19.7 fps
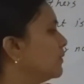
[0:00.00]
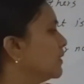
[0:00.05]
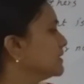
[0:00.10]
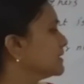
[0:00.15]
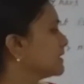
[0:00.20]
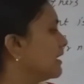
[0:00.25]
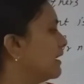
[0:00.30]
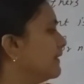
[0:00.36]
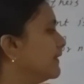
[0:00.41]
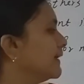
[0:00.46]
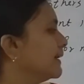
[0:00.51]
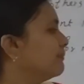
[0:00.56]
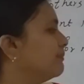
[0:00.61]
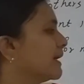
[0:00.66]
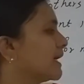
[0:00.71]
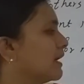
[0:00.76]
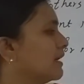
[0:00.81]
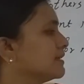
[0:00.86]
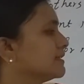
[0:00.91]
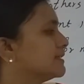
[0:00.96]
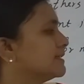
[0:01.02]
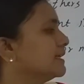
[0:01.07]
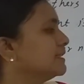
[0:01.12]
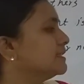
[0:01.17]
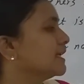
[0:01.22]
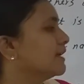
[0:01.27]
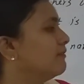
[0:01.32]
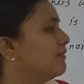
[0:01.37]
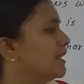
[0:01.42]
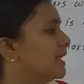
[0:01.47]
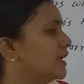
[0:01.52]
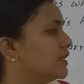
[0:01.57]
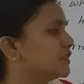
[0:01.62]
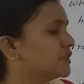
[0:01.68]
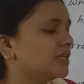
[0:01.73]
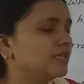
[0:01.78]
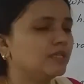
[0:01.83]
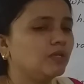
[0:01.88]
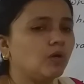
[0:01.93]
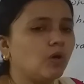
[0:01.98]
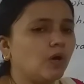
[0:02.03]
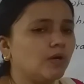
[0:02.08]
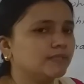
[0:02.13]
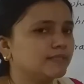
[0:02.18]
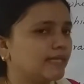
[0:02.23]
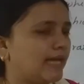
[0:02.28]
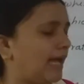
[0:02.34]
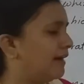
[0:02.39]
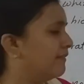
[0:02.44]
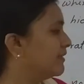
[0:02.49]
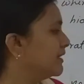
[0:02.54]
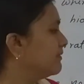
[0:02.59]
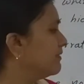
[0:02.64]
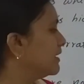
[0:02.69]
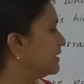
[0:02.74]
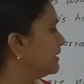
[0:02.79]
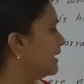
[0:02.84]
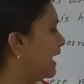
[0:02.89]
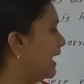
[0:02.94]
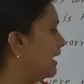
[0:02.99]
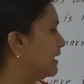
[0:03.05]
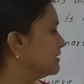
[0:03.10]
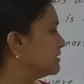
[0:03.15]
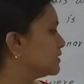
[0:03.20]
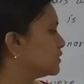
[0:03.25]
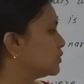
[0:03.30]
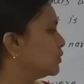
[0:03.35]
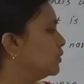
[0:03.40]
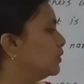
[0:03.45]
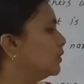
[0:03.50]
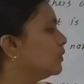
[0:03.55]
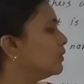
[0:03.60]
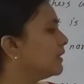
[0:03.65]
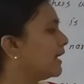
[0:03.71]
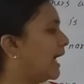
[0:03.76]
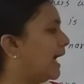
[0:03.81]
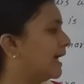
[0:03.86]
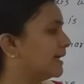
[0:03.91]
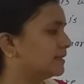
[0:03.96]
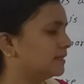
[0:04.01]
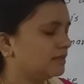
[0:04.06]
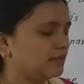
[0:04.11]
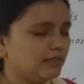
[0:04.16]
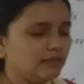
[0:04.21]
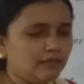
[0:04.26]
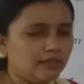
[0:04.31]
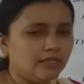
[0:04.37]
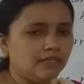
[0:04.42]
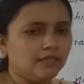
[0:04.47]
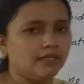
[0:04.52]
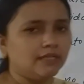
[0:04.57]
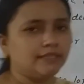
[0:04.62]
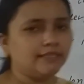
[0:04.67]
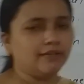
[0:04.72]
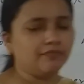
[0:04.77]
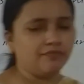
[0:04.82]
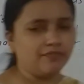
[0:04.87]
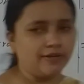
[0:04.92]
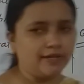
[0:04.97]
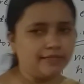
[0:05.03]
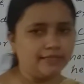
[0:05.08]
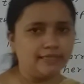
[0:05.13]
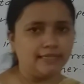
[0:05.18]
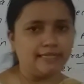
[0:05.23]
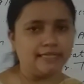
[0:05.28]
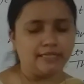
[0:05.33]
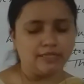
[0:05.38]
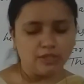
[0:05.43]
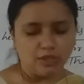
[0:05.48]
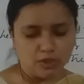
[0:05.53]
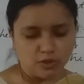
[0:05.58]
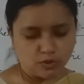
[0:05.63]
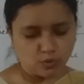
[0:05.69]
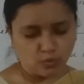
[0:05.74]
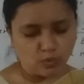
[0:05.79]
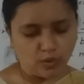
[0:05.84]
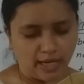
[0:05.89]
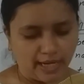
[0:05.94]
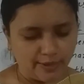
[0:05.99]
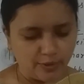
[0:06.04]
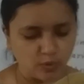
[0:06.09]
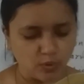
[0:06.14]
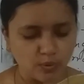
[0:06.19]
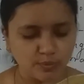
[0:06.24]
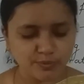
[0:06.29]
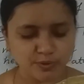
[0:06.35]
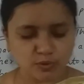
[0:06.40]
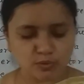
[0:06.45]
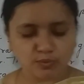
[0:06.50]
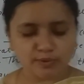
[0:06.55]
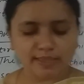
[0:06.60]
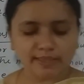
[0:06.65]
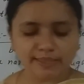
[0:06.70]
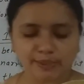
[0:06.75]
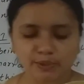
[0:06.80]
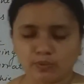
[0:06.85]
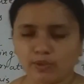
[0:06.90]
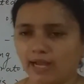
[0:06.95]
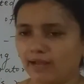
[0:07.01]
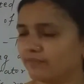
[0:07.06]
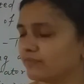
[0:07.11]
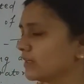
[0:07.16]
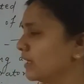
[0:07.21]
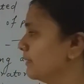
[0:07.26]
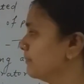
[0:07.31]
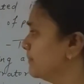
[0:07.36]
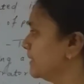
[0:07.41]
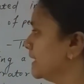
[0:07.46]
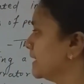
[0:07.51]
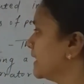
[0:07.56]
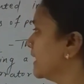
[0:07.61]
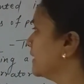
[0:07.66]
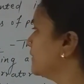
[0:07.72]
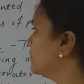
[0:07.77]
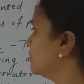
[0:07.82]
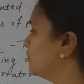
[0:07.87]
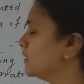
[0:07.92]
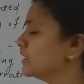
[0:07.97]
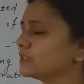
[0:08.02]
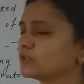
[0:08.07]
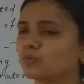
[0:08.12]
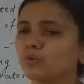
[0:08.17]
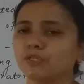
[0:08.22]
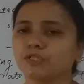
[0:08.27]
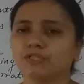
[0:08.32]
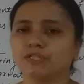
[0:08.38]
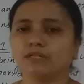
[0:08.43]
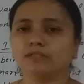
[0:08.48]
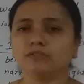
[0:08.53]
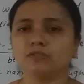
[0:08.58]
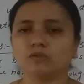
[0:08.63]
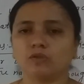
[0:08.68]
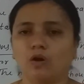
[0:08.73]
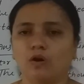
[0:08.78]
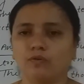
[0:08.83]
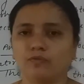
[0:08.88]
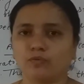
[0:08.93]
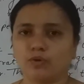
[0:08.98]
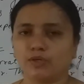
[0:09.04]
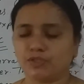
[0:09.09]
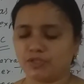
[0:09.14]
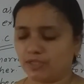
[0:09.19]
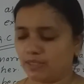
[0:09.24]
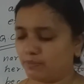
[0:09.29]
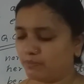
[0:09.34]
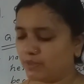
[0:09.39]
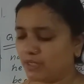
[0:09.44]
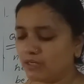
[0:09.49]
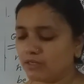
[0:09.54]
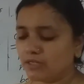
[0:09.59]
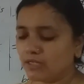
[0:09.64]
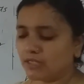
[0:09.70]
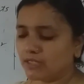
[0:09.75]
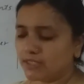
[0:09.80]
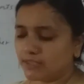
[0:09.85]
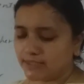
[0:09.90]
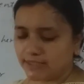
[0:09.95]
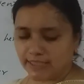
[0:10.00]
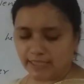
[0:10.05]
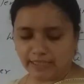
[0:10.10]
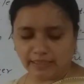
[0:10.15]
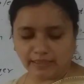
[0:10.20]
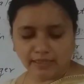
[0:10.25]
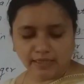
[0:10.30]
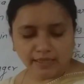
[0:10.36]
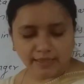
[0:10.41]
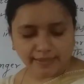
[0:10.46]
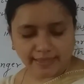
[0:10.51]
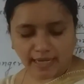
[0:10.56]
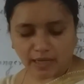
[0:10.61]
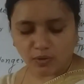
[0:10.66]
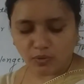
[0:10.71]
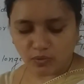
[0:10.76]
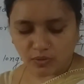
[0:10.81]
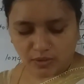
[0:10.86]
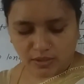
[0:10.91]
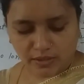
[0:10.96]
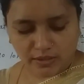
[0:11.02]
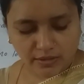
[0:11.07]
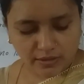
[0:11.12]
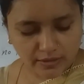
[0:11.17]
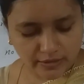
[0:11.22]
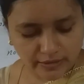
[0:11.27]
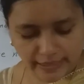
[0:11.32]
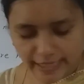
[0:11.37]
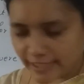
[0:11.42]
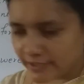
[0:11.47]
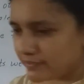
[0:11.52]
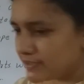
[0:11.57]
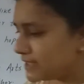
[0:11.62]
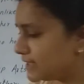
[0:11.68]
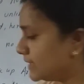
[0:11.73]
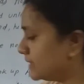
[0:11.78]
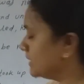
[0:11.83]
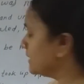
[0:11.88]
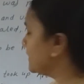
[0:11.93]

was scary because this revelation caused everyone else to look at her differently. So I hope student you have completed first questions of question number C. Now let me see the